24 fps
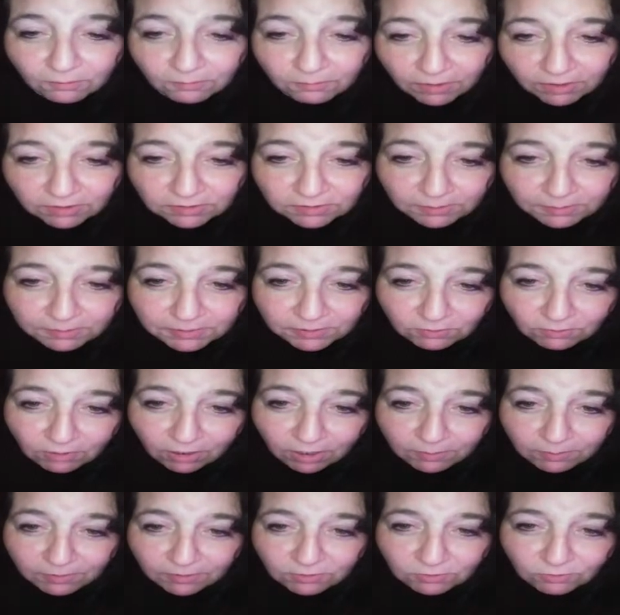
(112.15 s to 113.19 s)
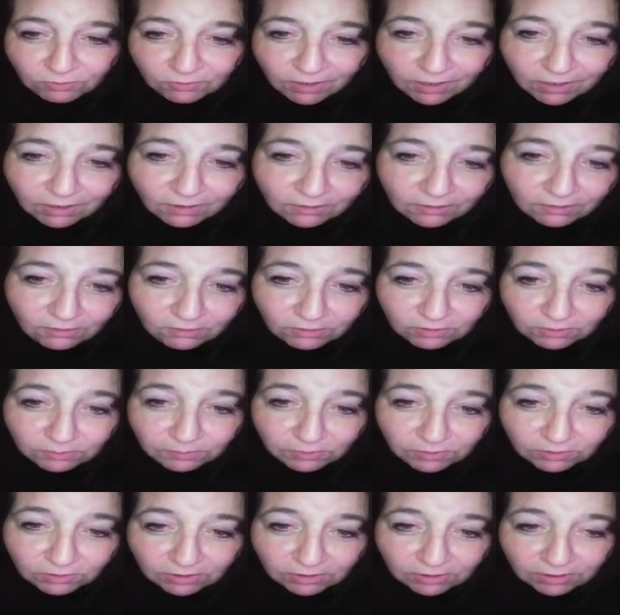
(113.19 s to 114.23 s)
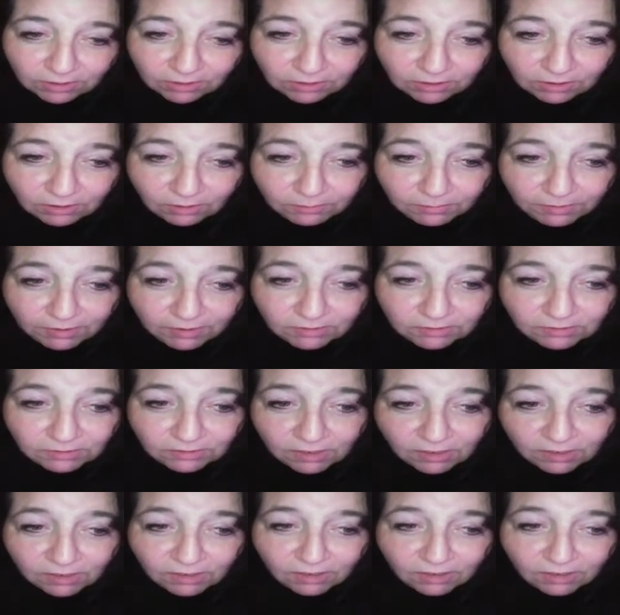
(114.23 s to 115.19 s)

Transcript: my subscribers, we're like a little community in here because,